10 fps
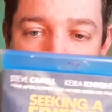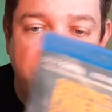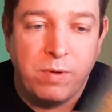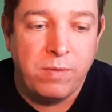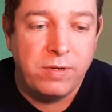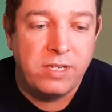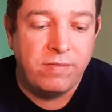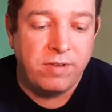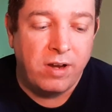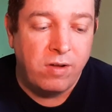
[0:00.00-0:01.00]
this one with
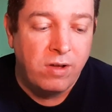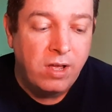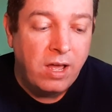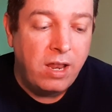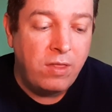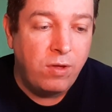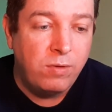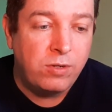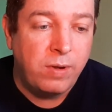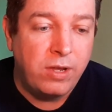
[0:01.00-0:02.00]
Steve Carell and I thought it
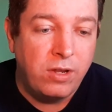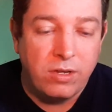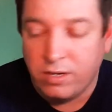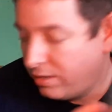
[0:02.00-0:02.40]
was quite good.